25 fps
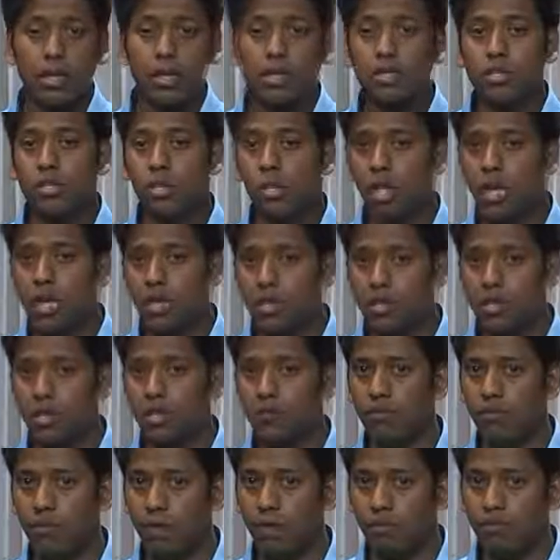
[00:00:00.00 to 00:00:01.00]
So our
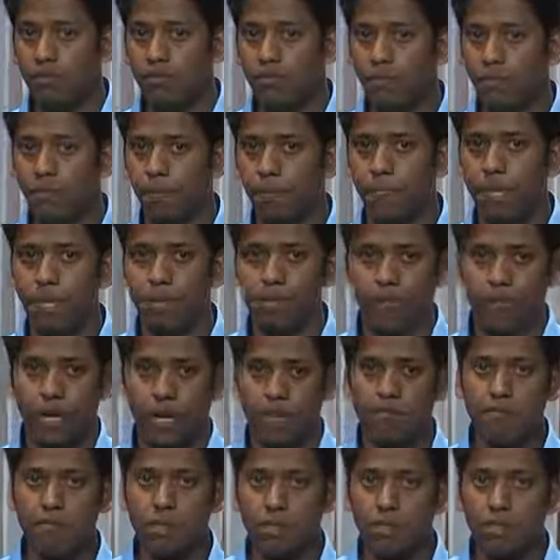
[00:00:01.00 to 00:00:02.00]
LTV is
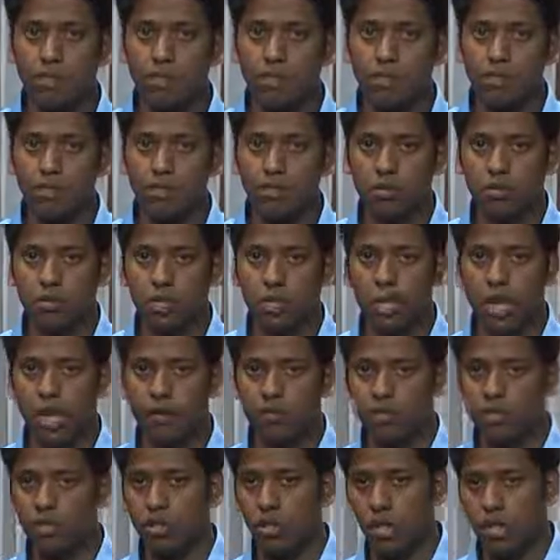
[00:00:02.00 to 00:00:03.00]
5 months, the
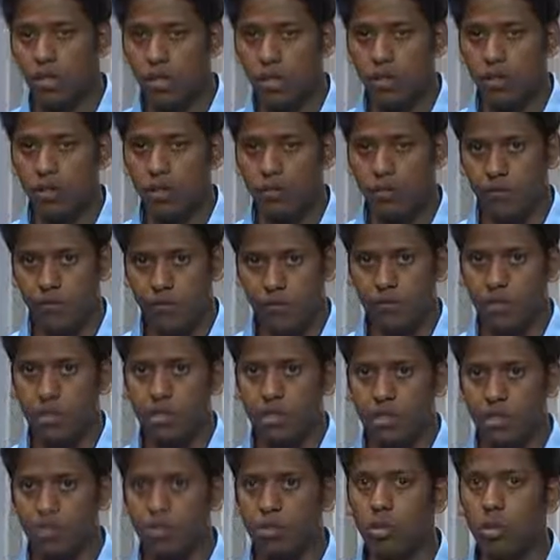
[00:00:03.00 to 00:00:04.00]
average length of a
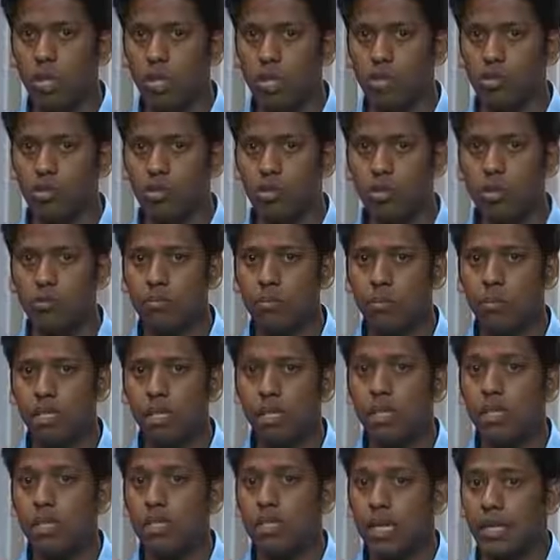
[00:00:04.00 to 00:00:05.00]
customer relationship,
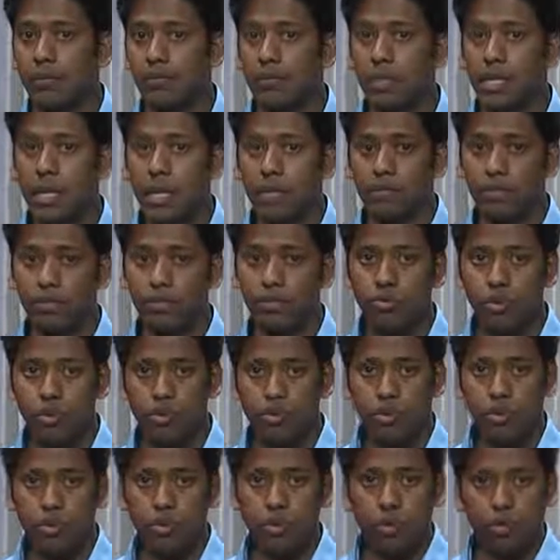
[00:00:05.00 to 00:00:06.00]
times the average
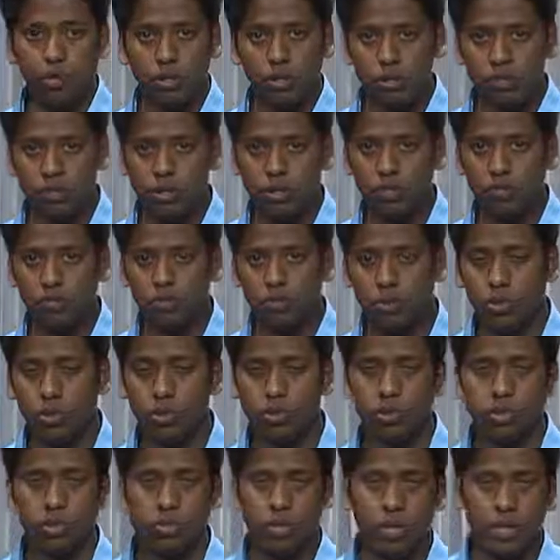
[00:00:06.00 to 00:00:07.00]
revenue per user, which
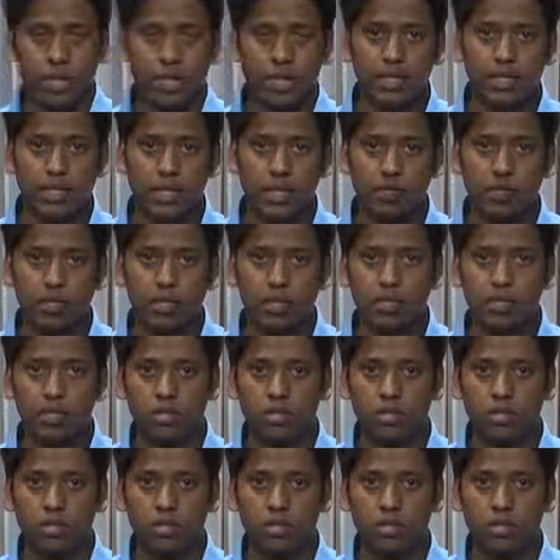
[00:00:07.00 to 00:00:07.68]
is $297.